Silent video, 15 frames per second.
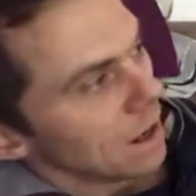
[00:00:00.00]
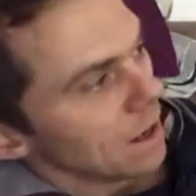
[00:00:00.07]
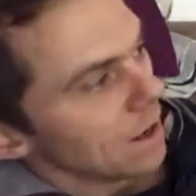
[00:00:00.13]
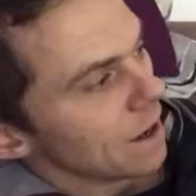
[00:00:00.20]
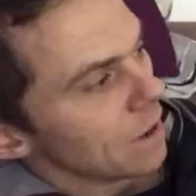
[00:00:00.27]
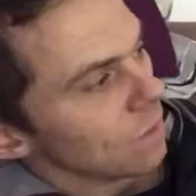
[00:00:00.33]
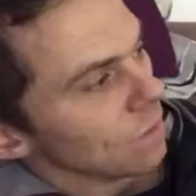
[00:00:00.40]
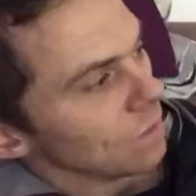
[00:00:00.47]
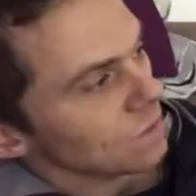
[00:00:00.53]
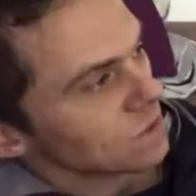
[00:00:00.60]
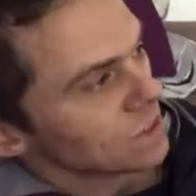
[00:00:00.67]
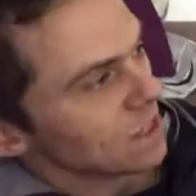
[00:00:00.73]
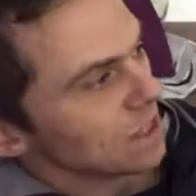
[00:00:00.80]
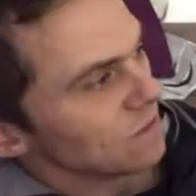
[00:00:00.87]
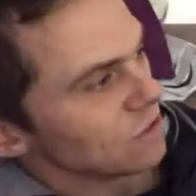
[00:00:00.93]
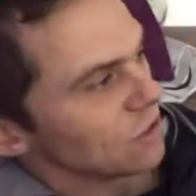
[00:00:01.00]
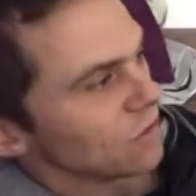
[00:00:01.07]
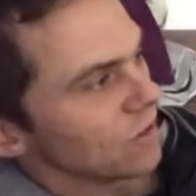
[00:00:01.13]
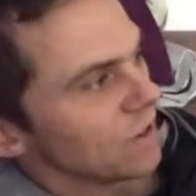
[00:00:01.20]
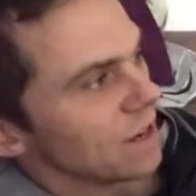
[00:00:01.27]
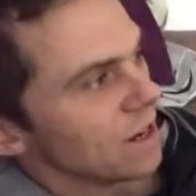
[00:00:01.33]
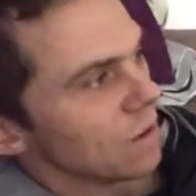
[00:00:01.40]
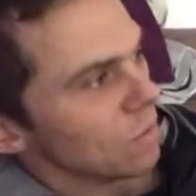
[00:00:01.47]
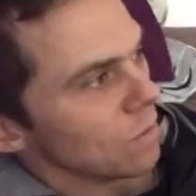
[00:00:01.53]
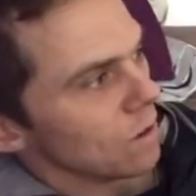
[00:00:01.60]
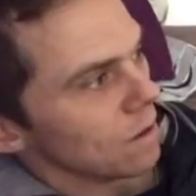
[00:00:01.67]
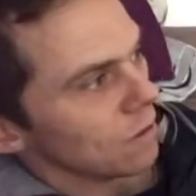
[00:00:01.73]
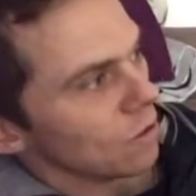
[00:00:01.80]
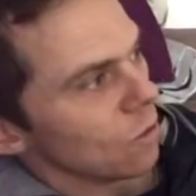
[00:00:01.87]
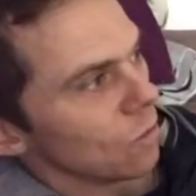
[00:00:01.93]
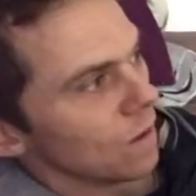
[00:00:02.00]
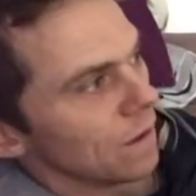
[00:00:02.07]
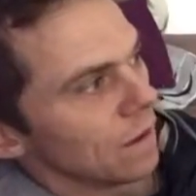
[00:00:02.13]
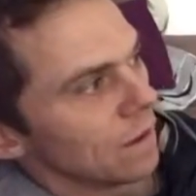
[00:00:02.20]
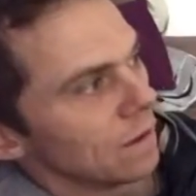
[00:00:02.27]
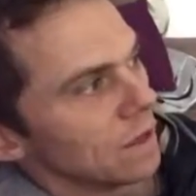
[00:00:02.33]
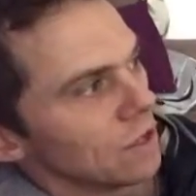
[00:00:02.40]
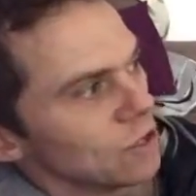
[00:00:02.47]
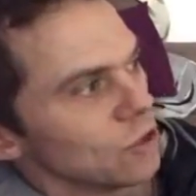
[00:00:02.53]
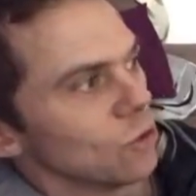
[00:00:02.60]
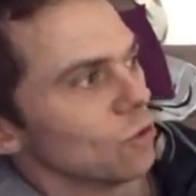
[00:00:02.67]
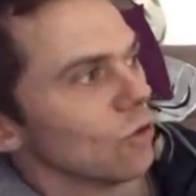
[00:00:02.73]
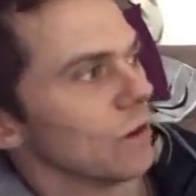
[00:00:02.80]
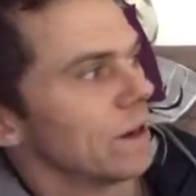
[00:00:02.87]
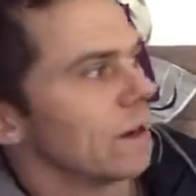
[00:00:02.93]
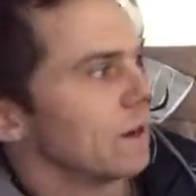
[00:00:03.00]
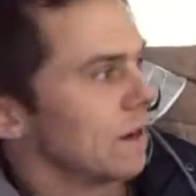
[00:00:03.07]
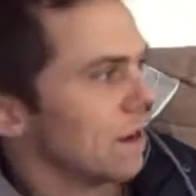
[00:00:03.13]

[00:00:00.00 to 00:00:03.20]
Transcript: And I will say, just for now, I'll go with the jewellery.